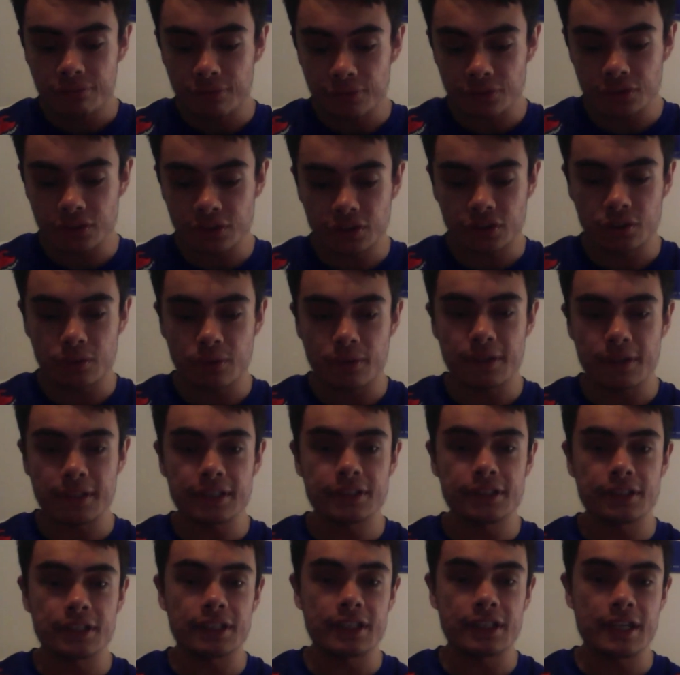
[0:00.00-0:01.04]
Fusitua
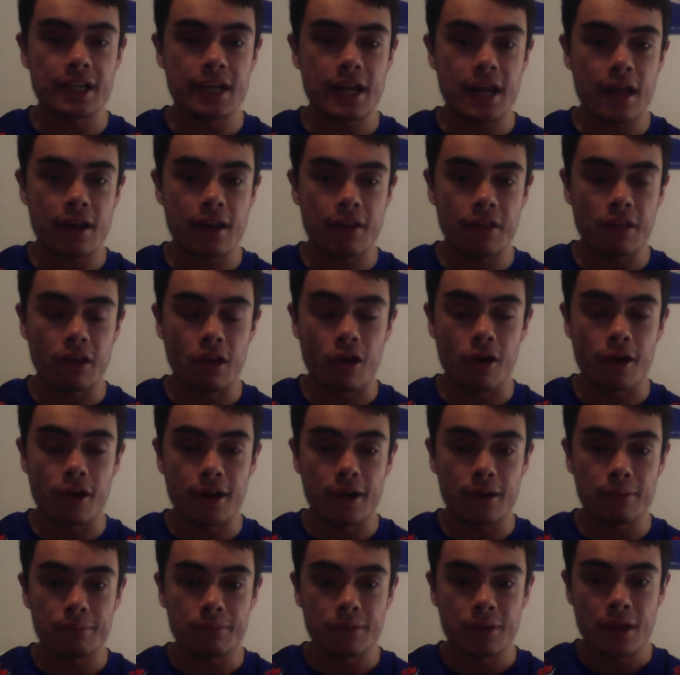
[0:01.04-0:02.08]
needs to get out of the
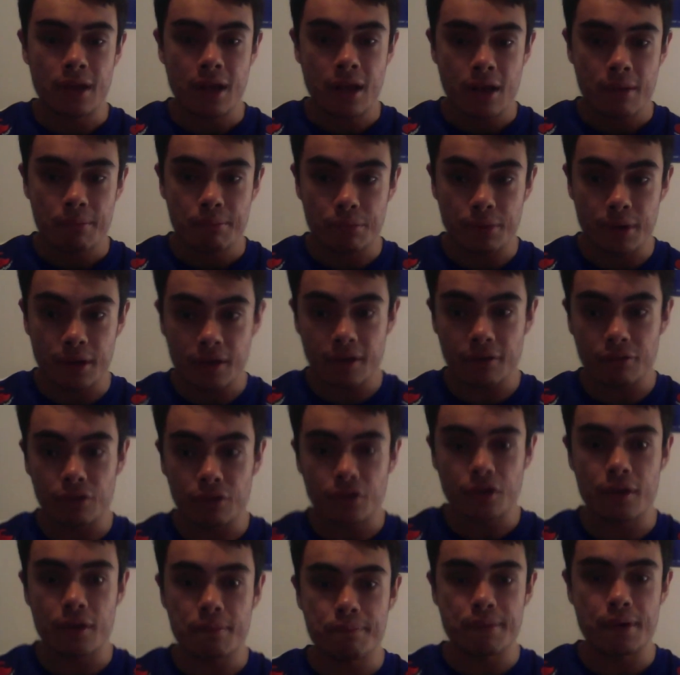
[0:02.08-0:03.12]
lineup, bring in
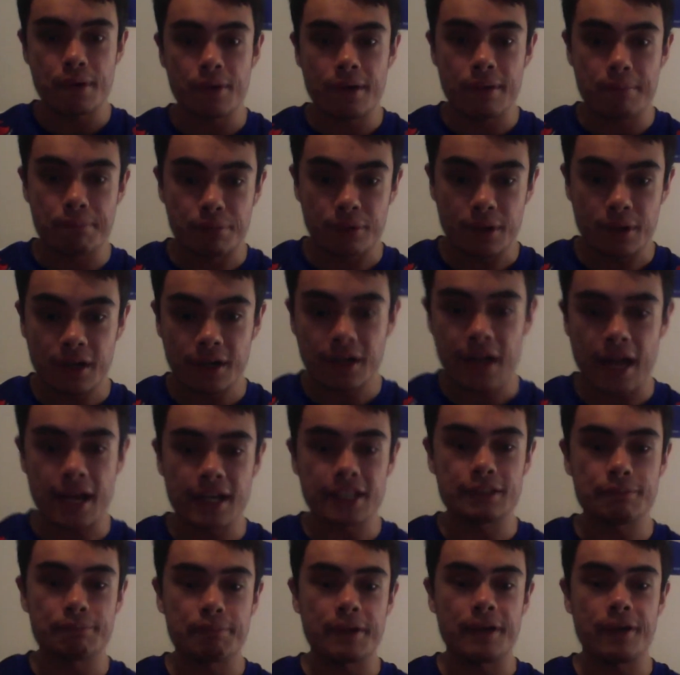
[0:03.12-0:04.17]
Rocco Berry, bring in
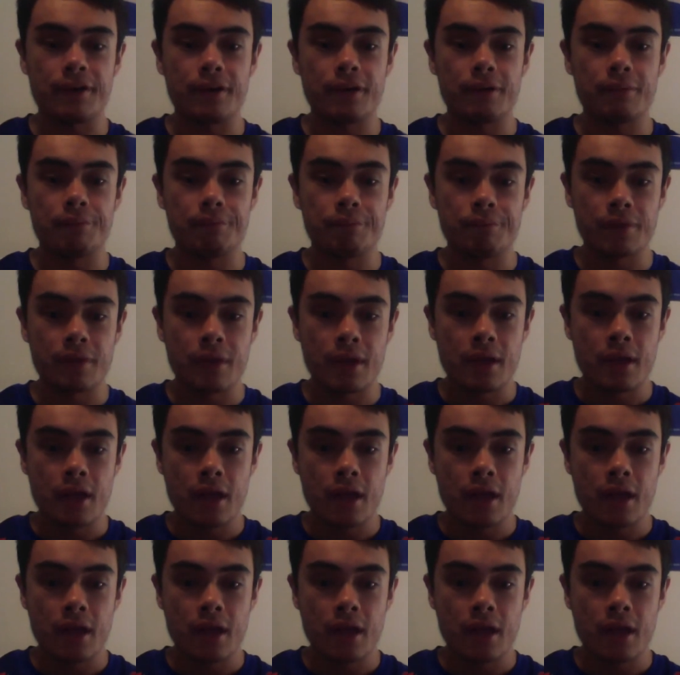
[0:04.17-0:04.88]
Hayze Perham,